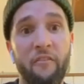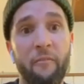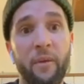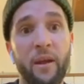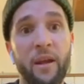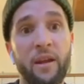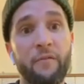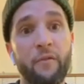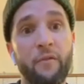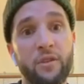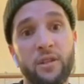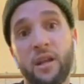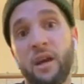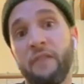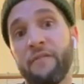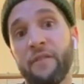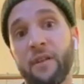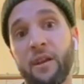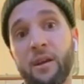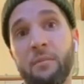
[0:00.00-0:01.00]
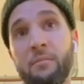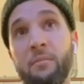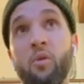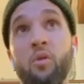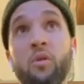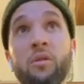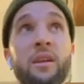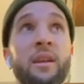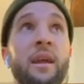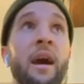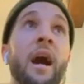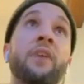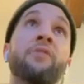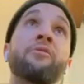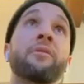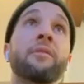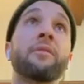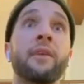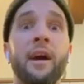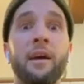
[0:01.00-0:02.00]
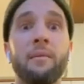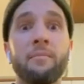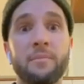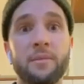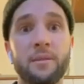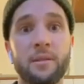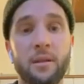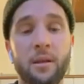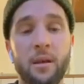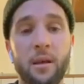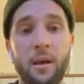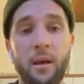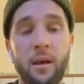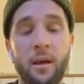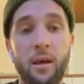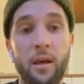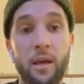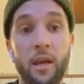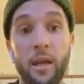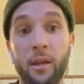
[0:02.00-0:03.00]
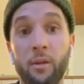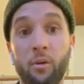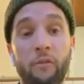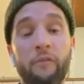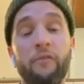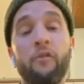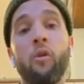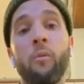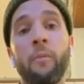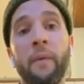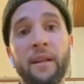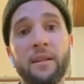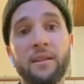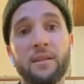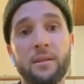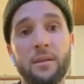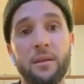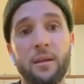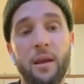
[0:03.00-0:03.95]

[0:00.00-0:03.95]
played for South Africa more than 100 times in all formats.